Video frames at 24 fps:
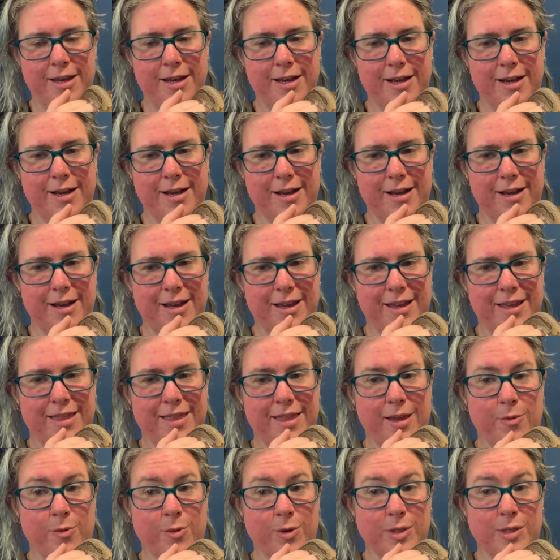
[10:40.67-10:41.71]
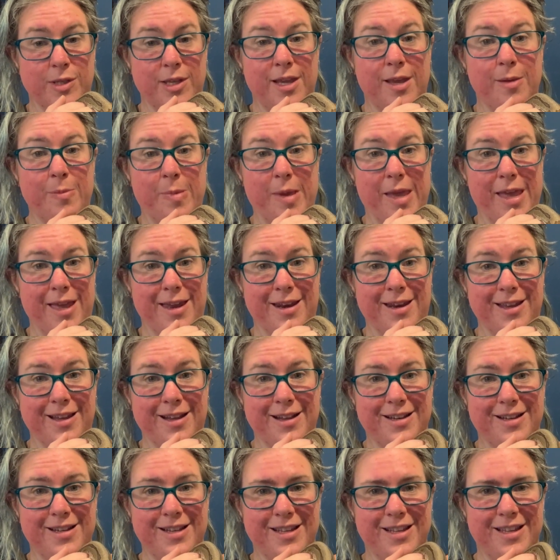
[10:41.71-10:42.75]
and then it
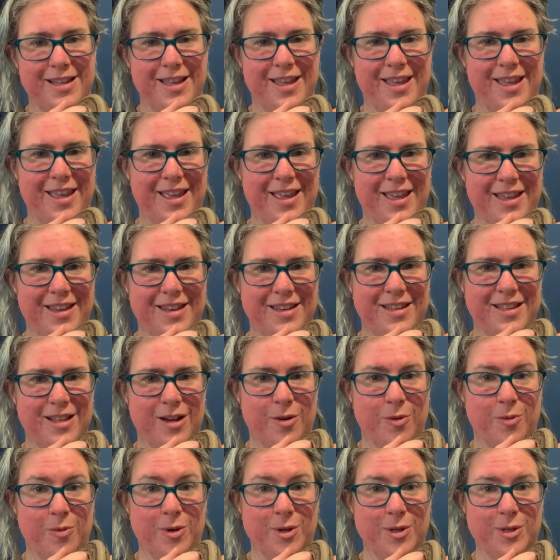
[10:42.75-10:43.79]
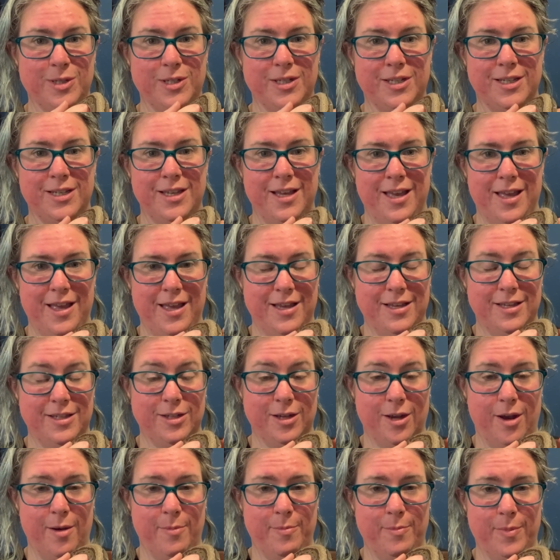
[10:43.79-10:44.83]
panicked, and there was
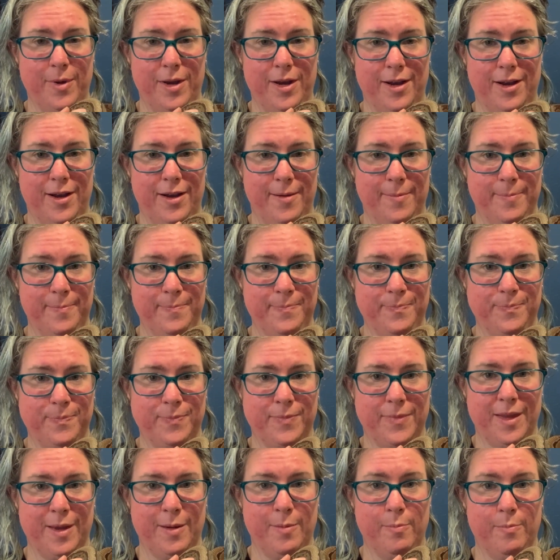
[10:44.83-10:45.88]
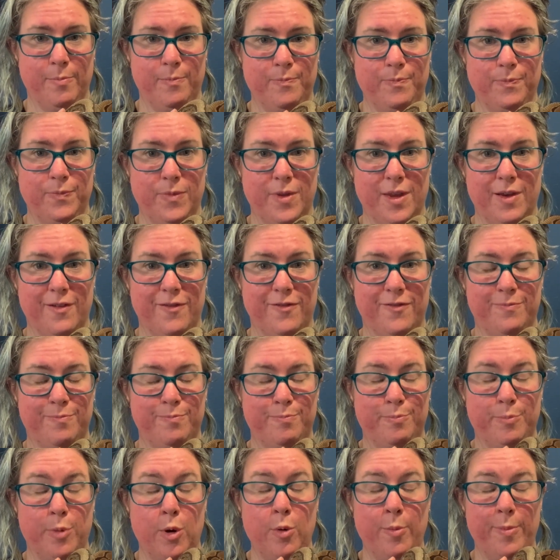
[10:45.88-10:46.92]
some
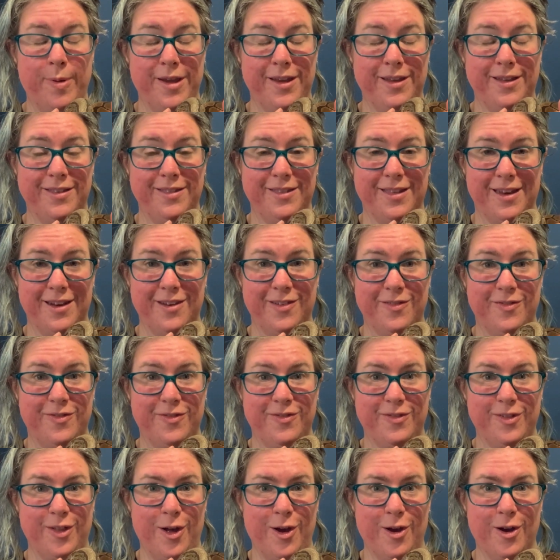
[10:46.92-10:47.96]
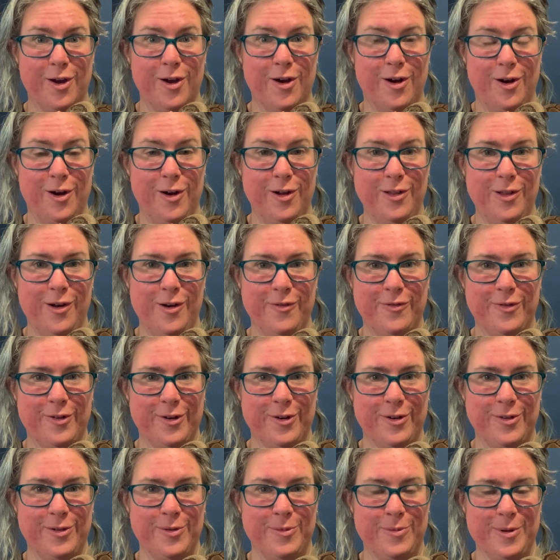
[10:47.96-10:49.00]
pooping that it flung all
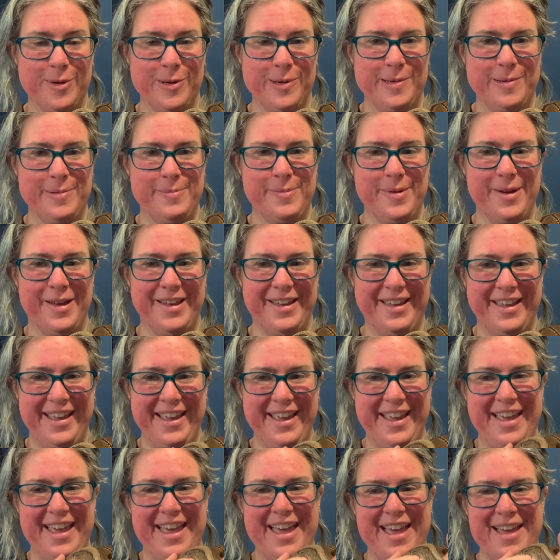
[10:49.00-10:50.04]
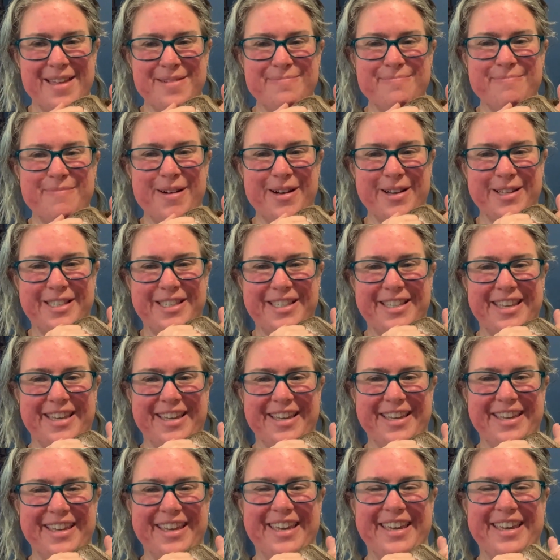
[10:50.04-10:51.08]
over the room and
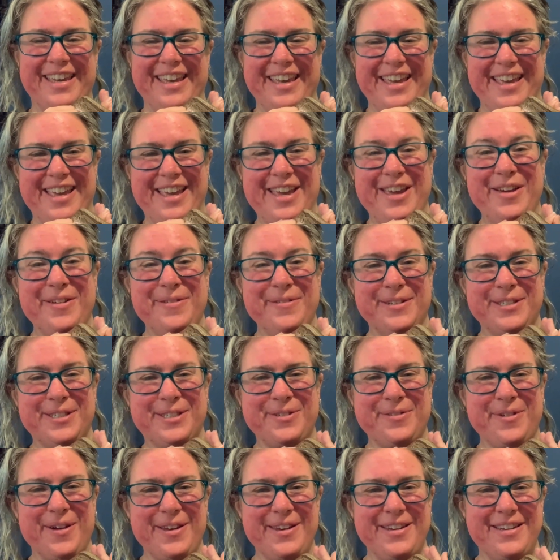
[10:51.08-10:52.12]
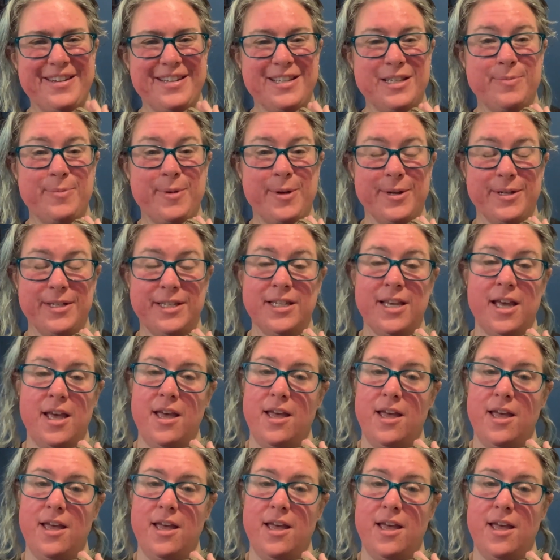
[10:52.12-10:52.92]
musking. It was quite an experience.